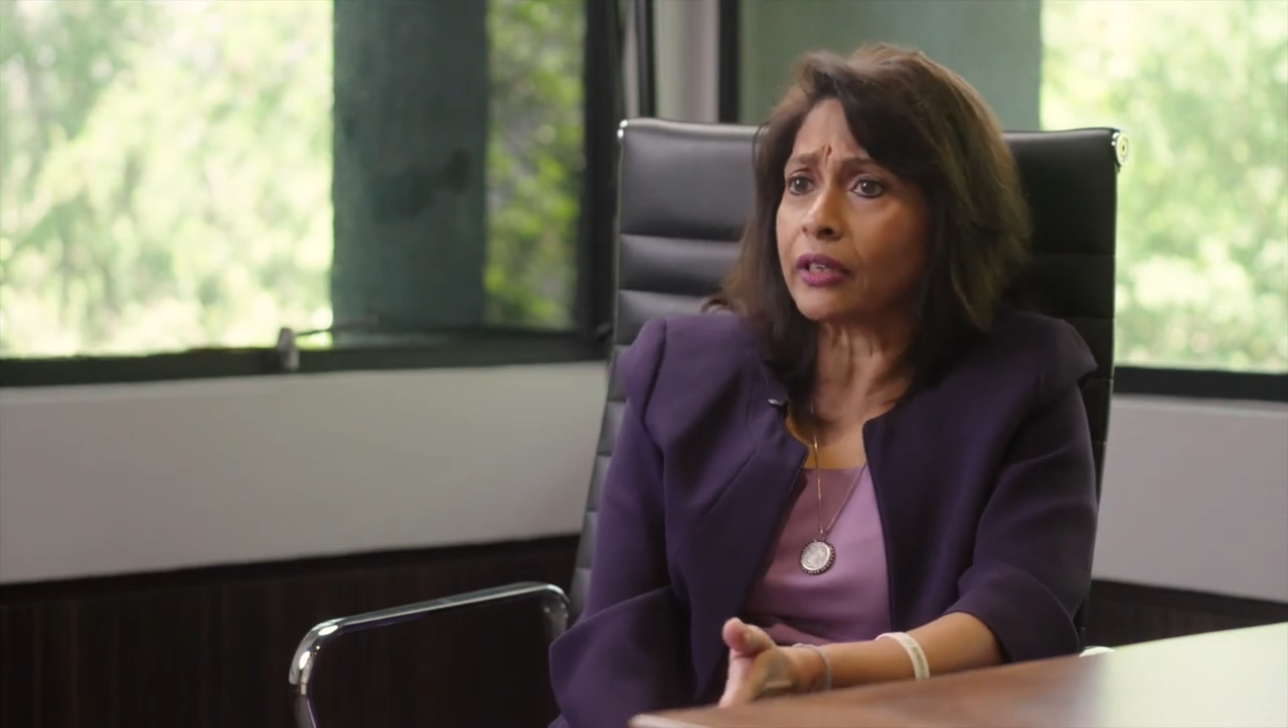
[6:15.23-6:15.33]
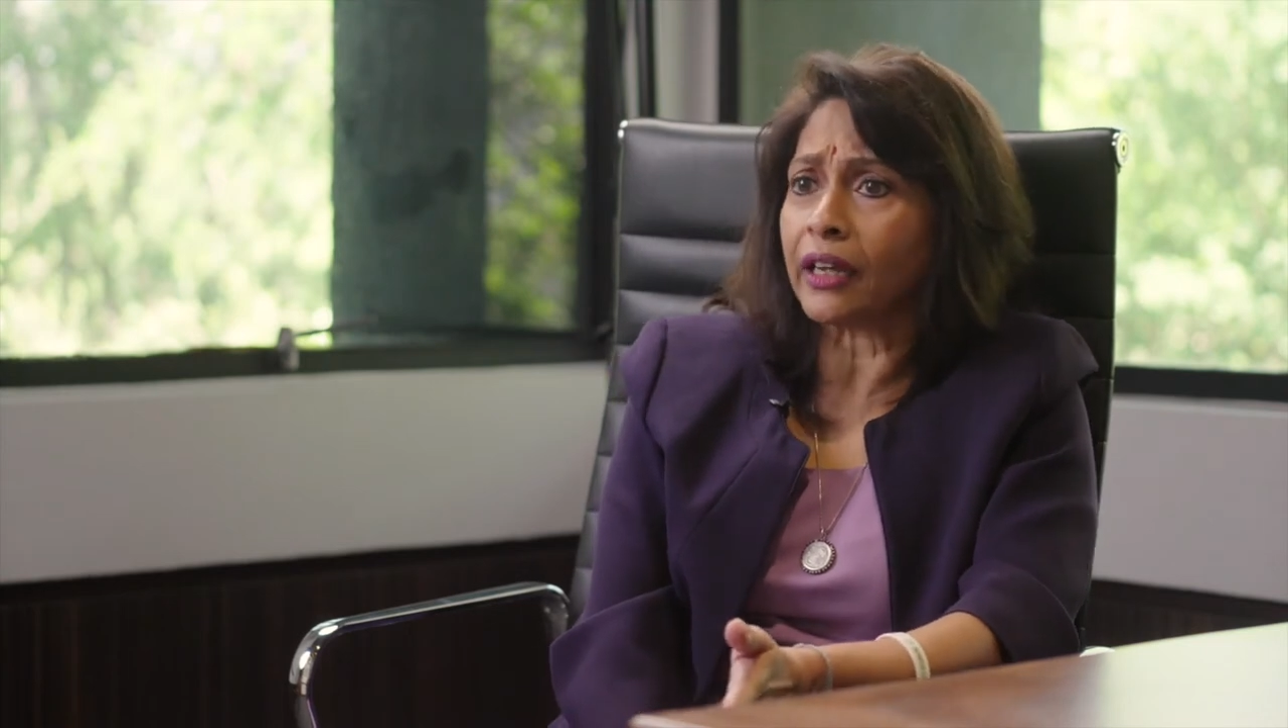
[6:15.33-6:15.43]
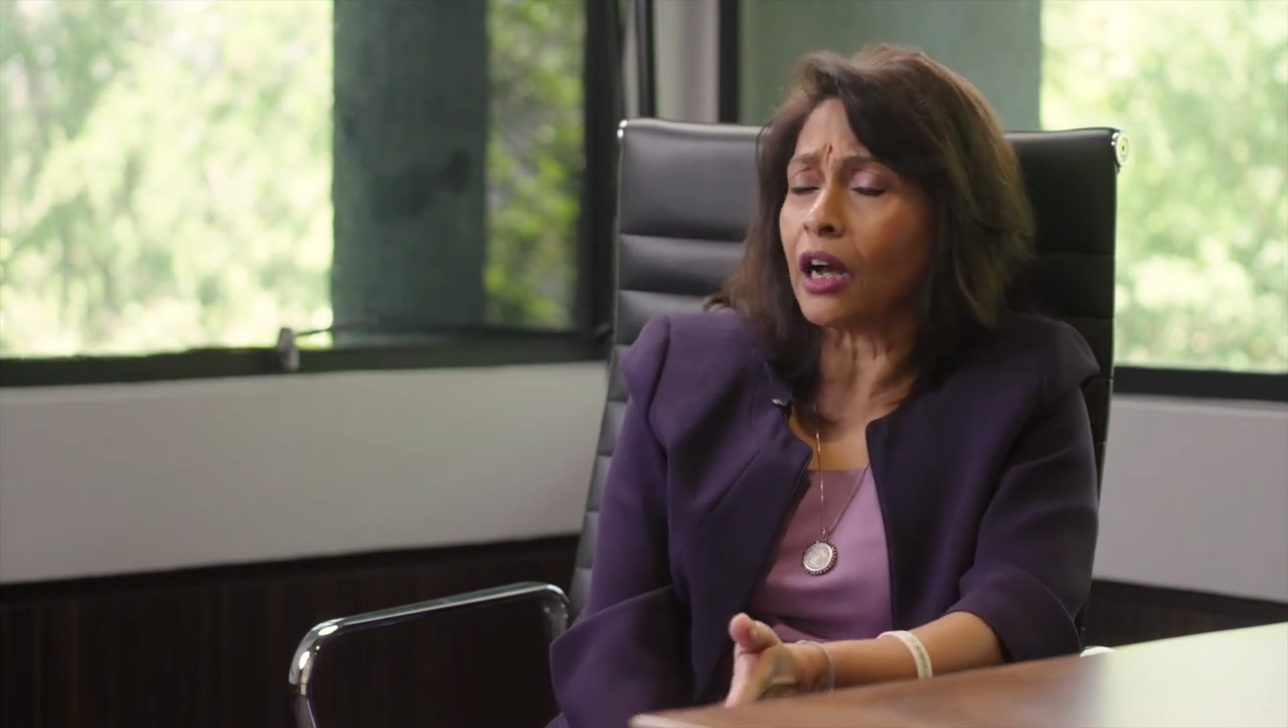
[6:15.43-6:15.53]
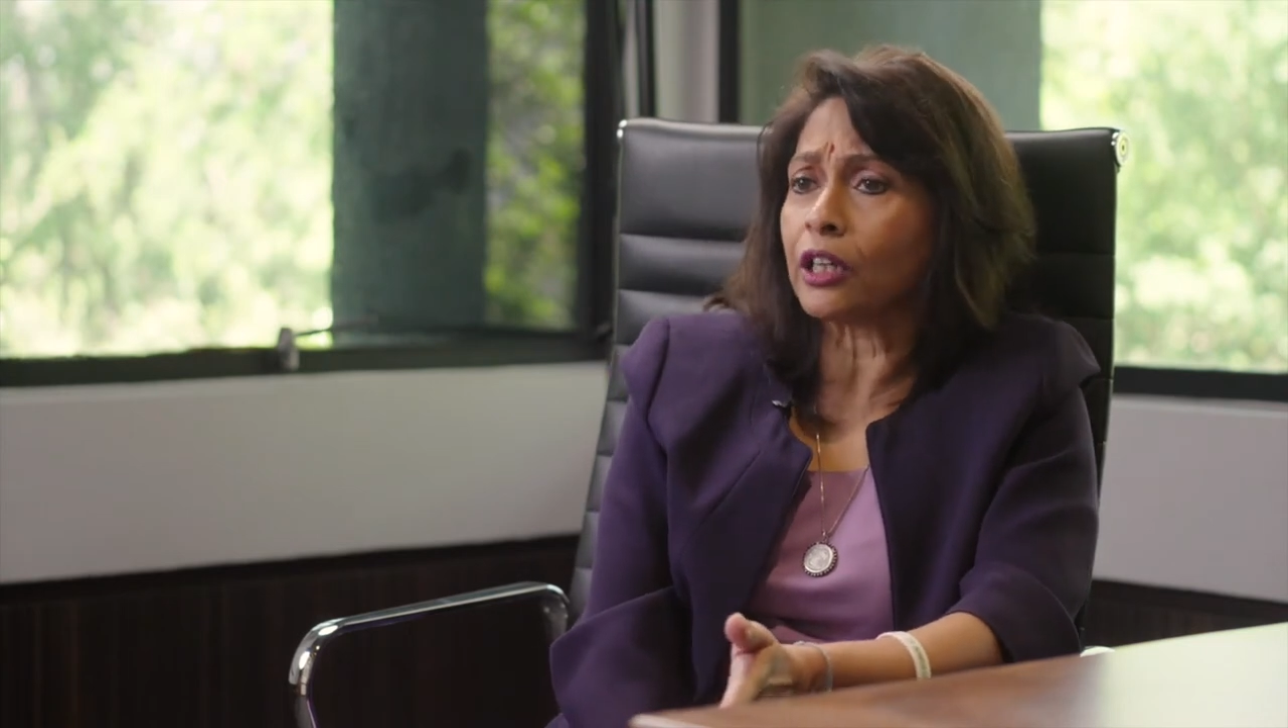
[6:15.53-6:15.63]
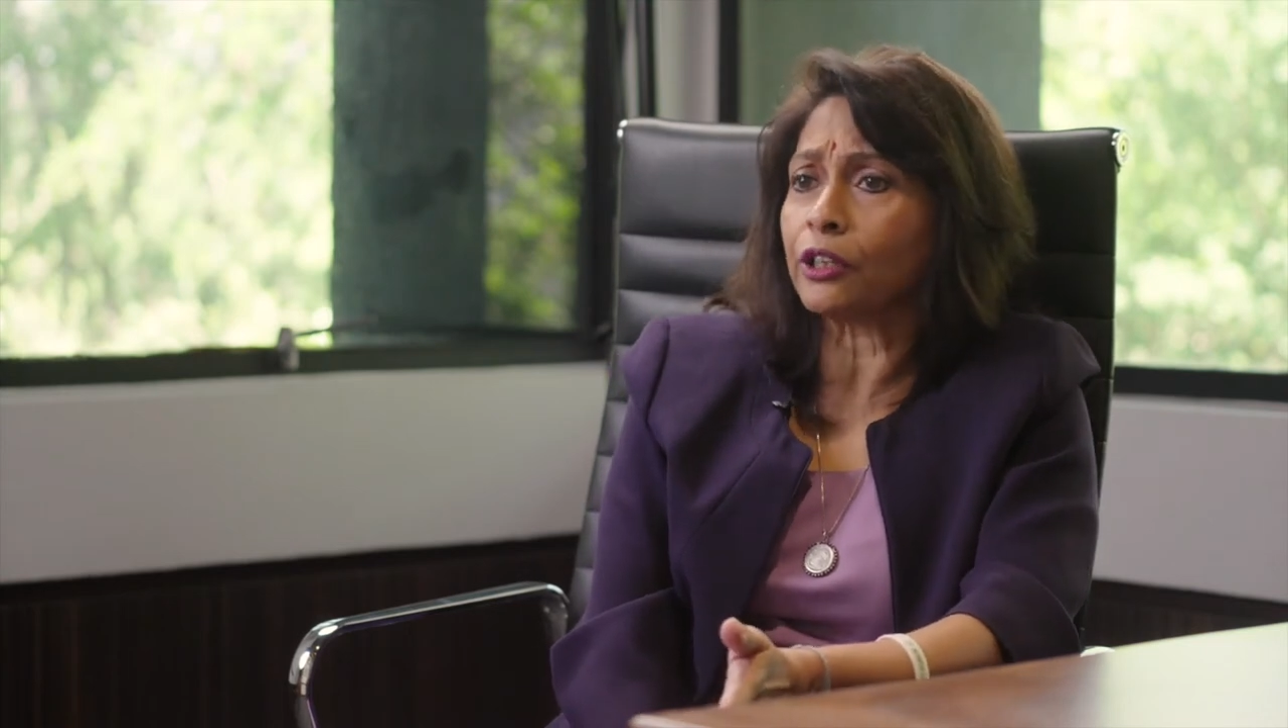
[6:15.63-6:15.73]

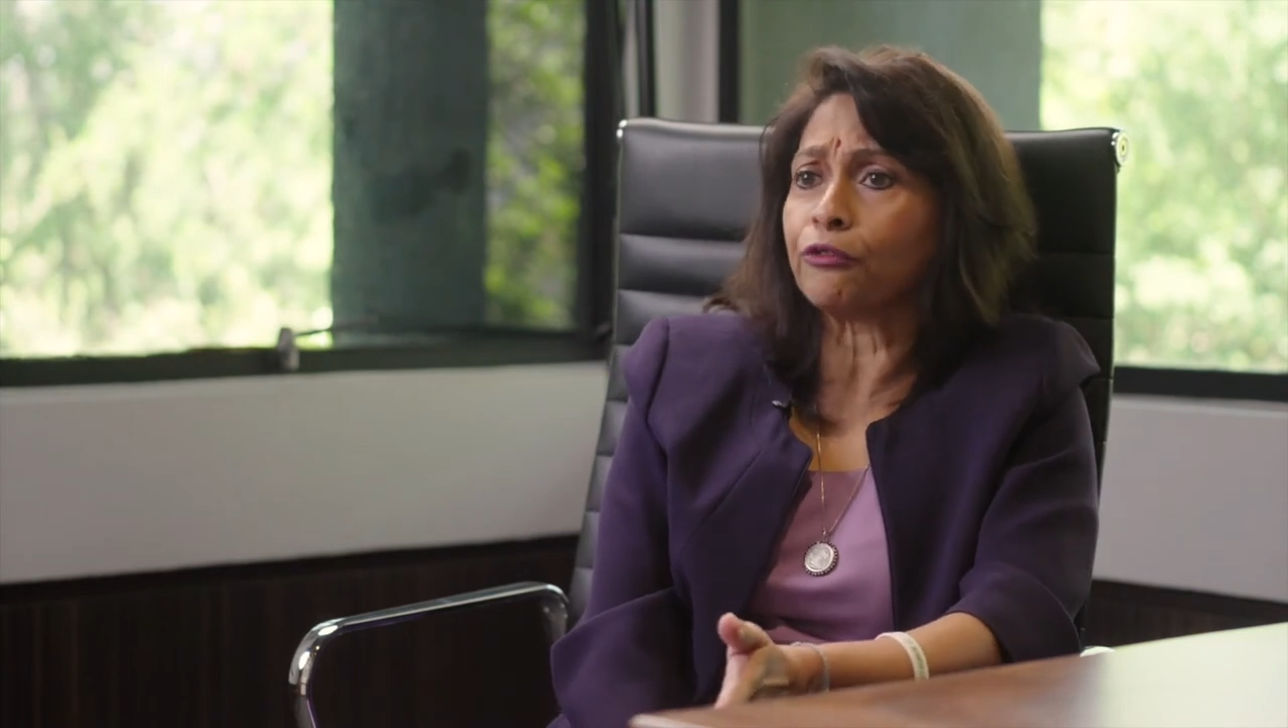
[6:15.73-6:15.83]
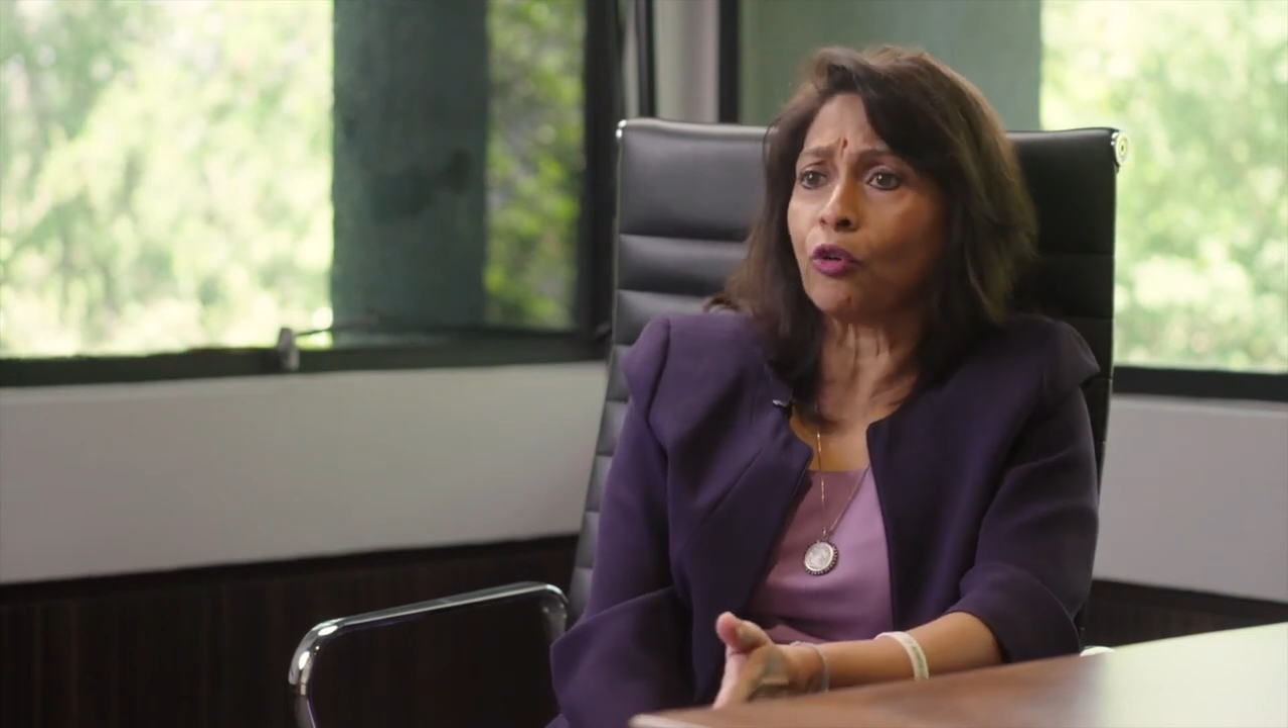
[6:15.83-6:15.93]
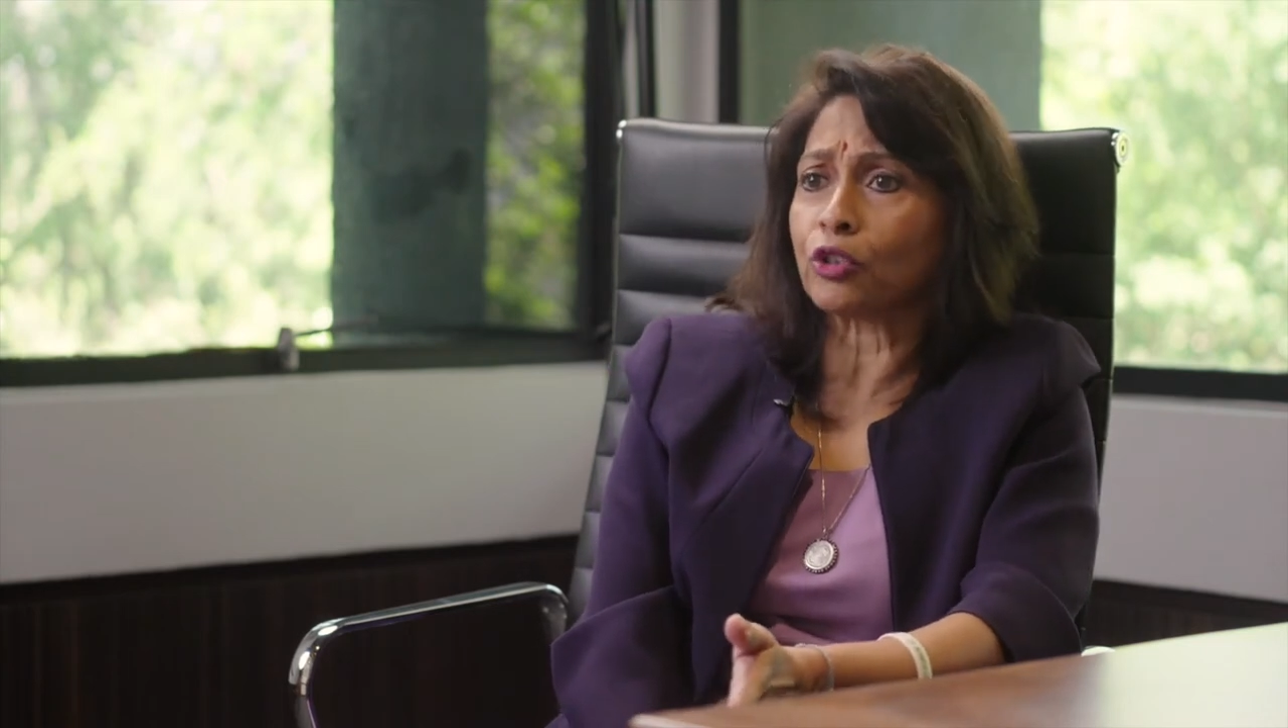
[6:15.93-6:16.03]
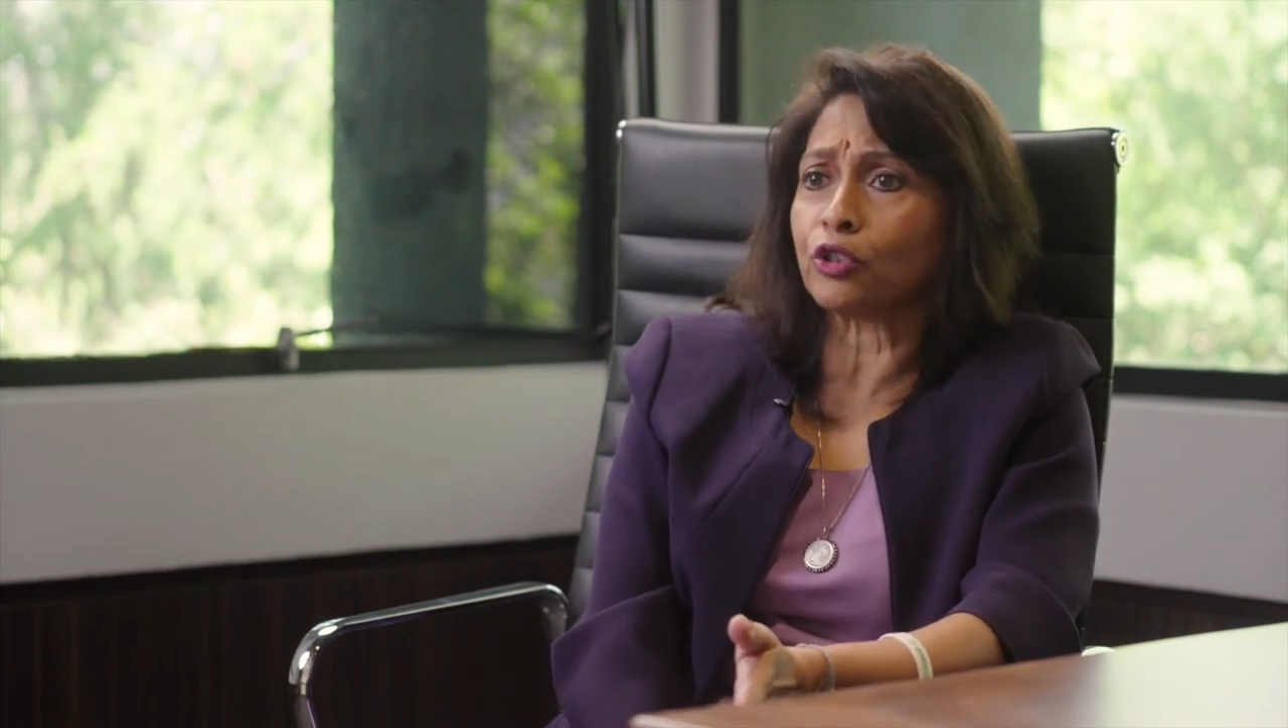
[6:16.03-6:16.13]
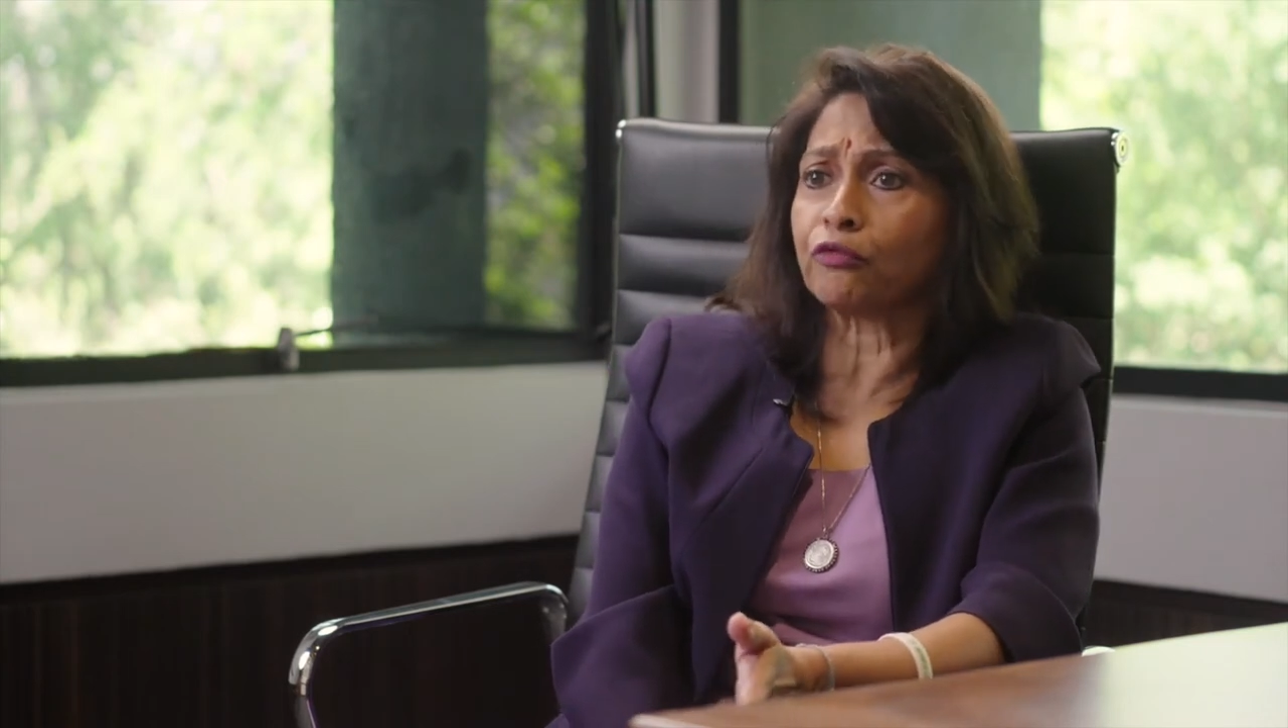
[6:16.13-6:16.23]
They can't
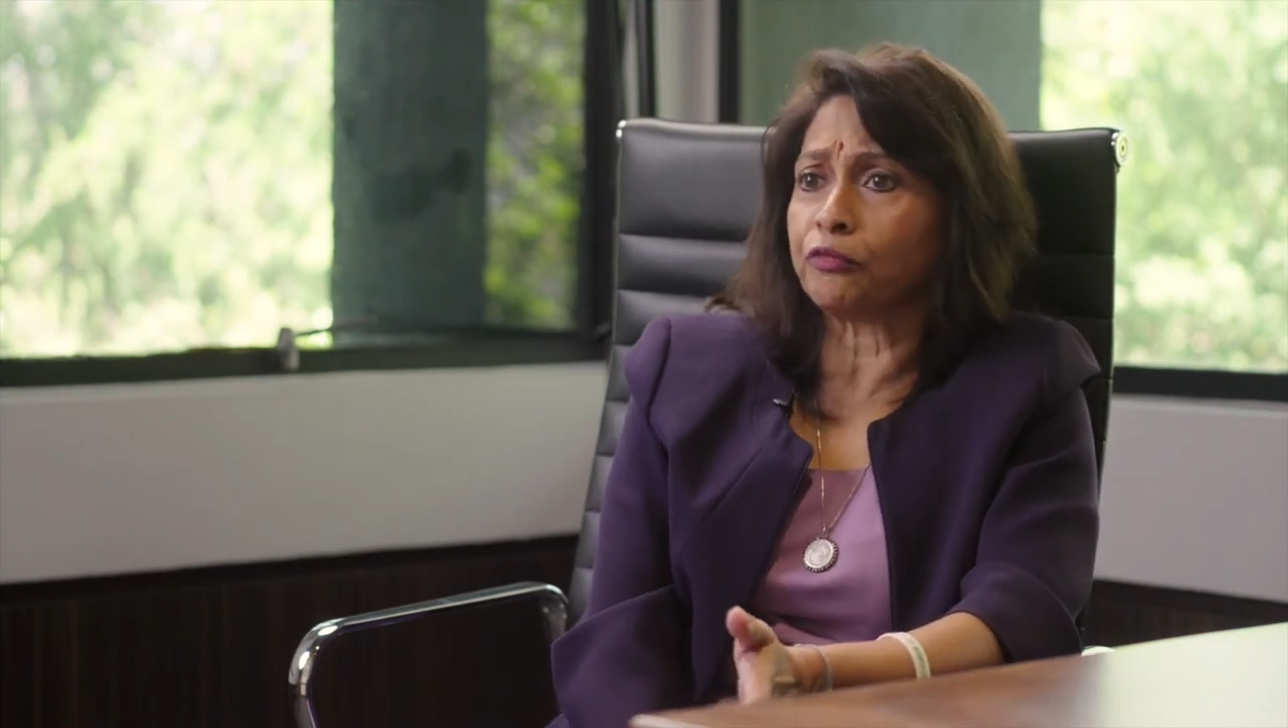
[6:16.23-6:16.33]
afford